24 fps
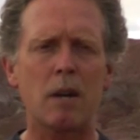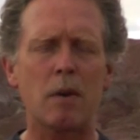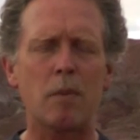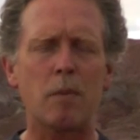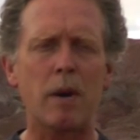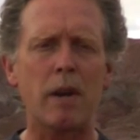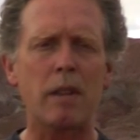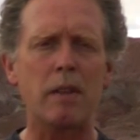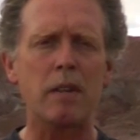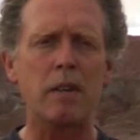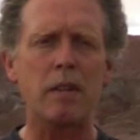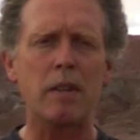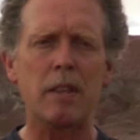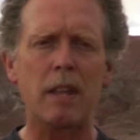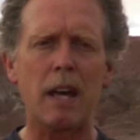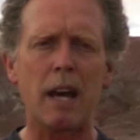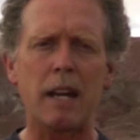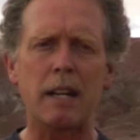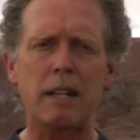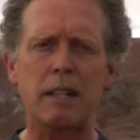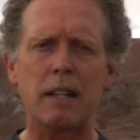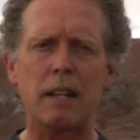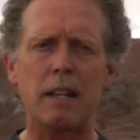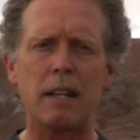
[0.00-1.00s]
whether
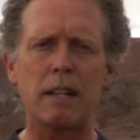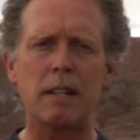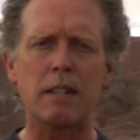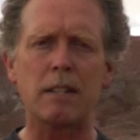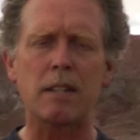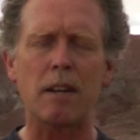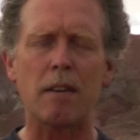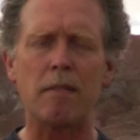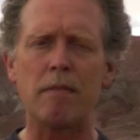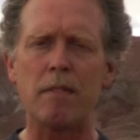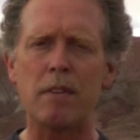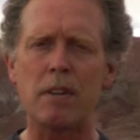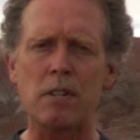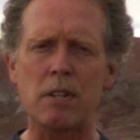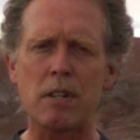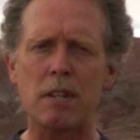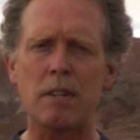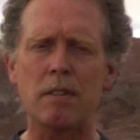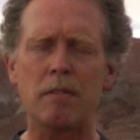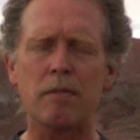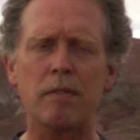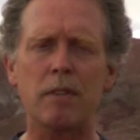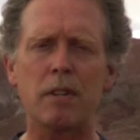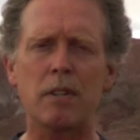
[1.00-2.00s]
that is a
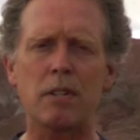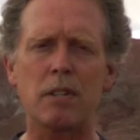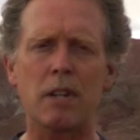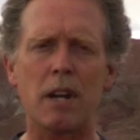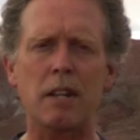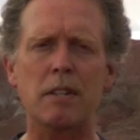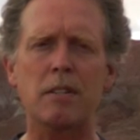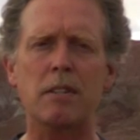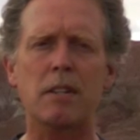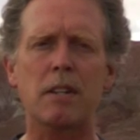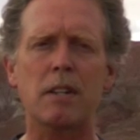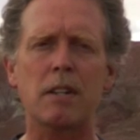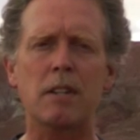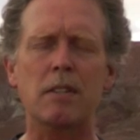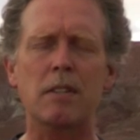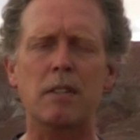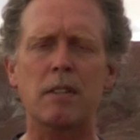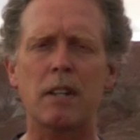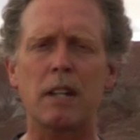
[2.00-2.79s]
vision for justice